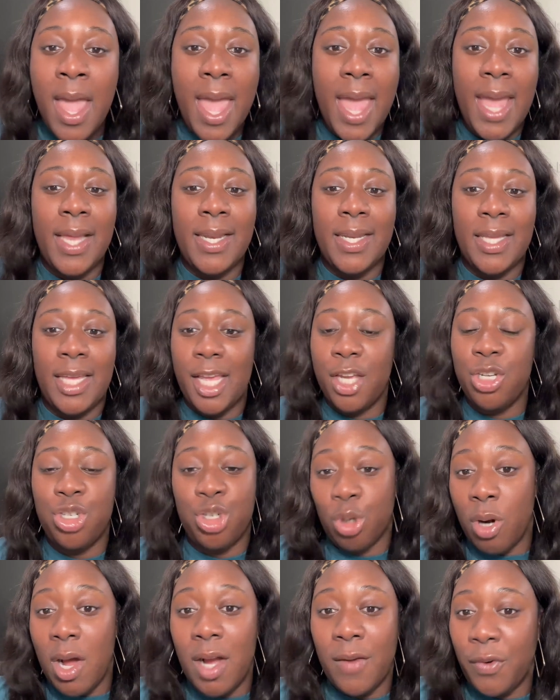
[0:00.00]
and get
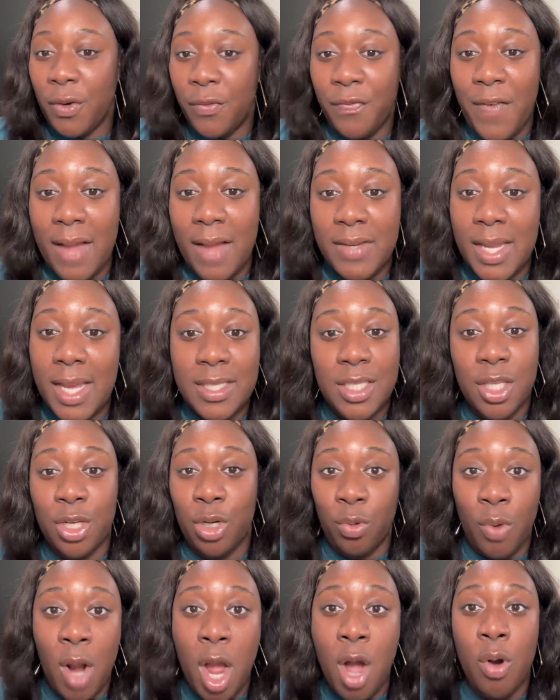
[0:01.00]
drunk for 5 days in
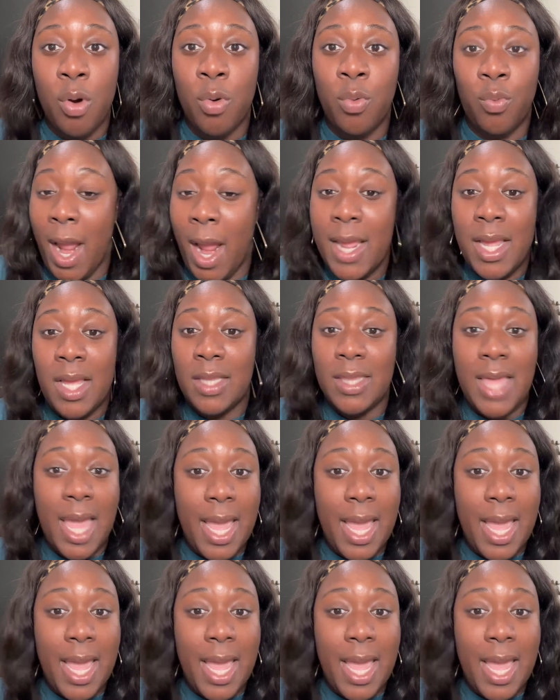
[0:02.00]
a row, right?